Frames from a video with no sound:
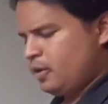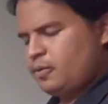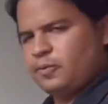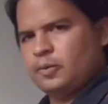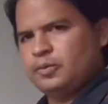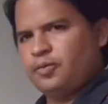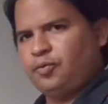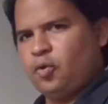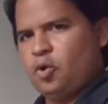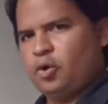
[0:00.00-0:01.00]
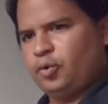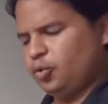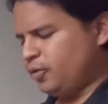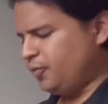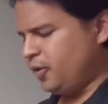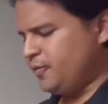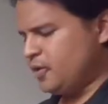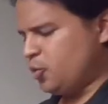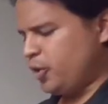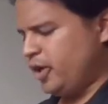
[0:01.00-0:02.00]
From the fourth to the fifth
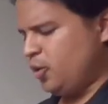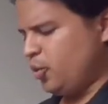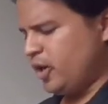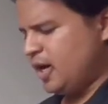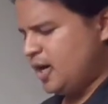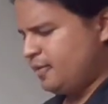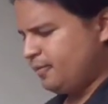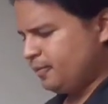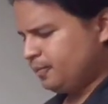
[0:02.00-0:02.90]
degree we have